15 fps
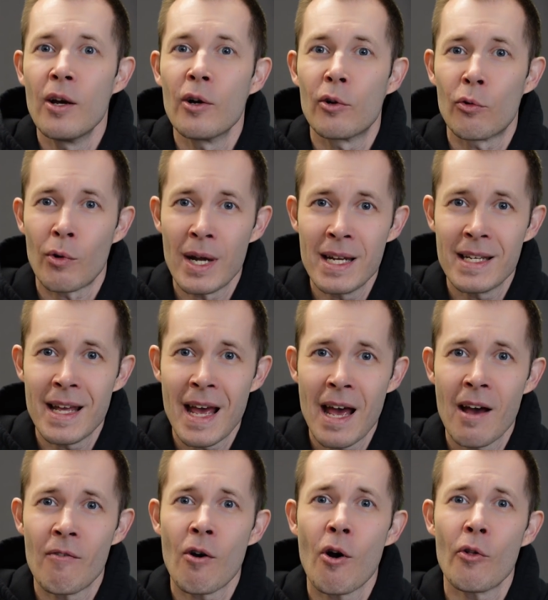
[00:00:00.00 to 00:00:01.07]
Great to
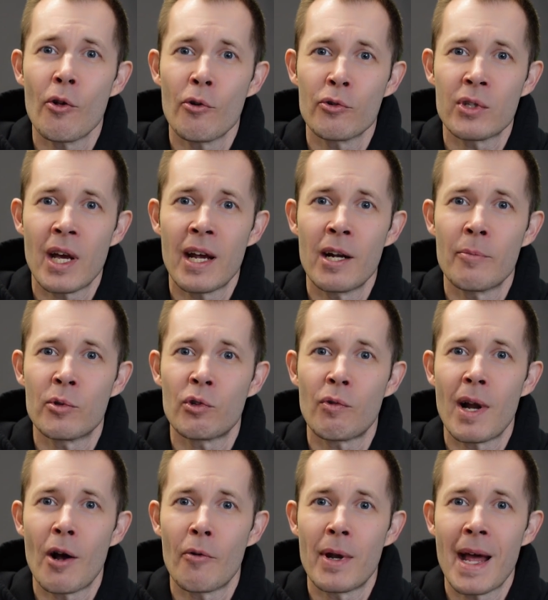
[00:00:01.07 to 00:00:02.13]
have all those items
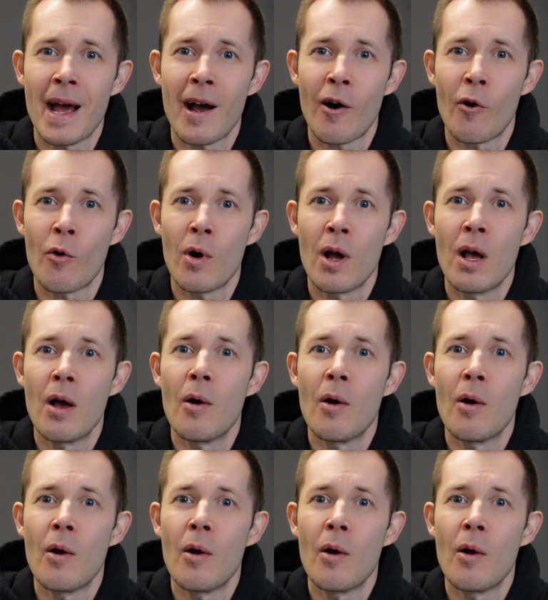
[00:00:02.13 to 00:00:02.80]
around now,